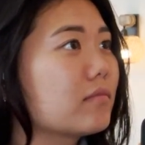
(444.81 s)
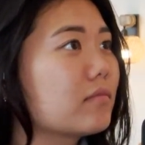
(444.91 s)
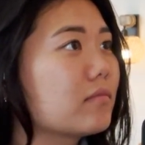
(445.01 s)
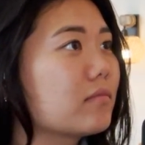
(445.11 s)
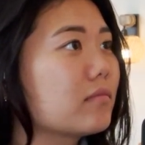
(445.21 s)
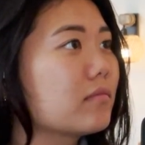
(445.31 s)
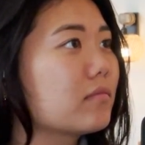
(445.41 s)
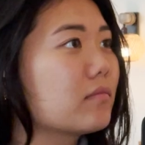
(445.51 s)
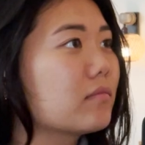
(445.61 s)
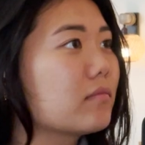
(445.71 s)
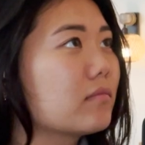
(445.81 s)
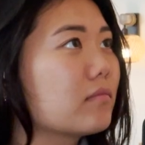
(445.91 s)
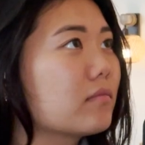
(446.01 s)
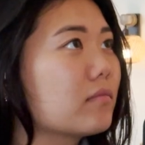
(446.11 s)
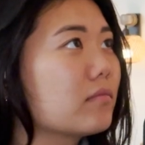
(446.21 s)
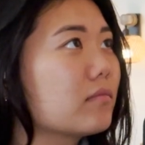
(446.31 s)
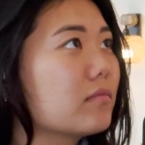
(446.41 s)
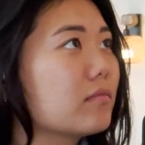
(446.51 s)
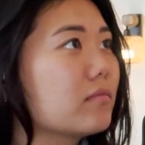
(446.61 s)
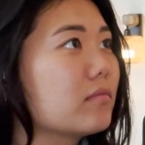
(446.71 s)

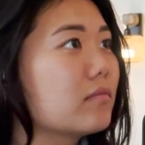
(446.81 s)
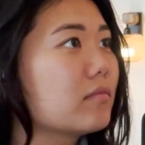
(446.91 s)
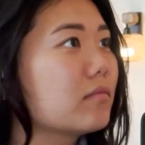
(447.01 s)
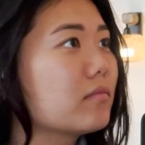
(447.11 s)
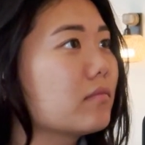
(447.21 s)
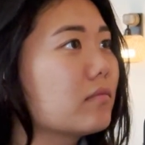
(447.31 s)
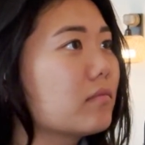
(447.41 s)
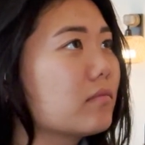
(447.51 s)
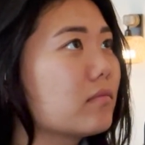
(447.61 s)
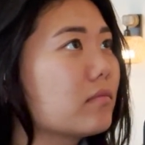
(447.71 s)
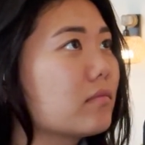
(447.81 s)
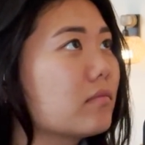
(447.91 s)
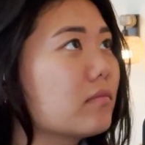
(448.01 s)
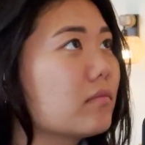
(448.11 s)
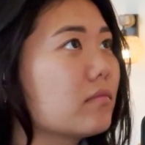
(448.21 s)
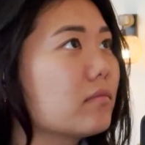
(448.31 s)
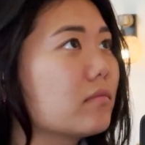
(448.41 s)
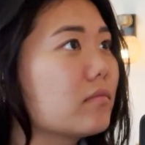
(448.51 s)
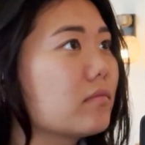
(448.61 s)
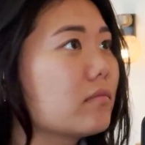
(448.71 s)

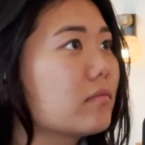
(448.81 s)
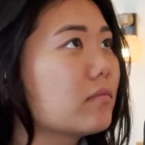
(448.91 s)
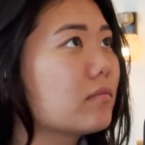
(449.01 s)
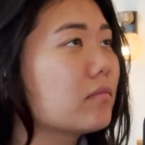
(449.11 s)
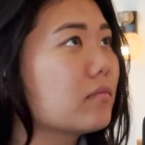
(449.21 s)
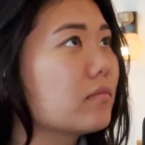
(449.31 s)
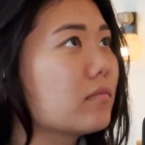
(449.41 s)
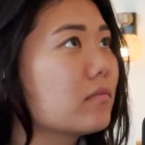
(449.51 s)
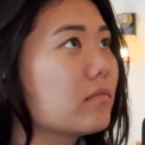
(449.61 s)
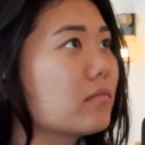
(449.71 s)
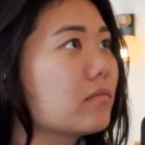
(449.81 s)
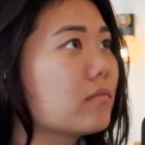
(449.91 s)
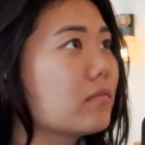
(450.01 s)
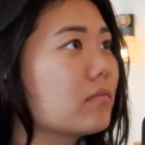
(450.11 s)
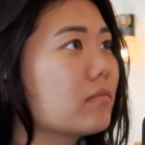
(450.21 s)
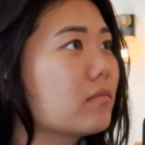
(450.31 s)
(not speaking)